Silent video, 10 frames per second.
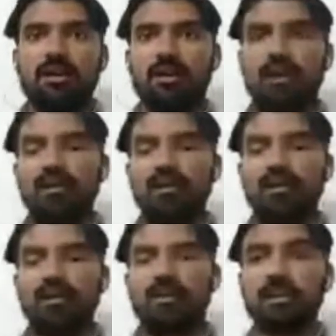
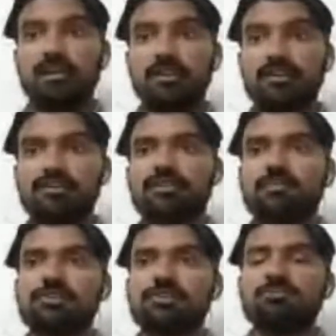under in
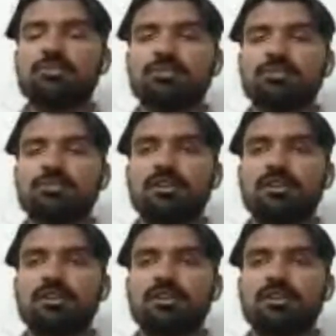description box.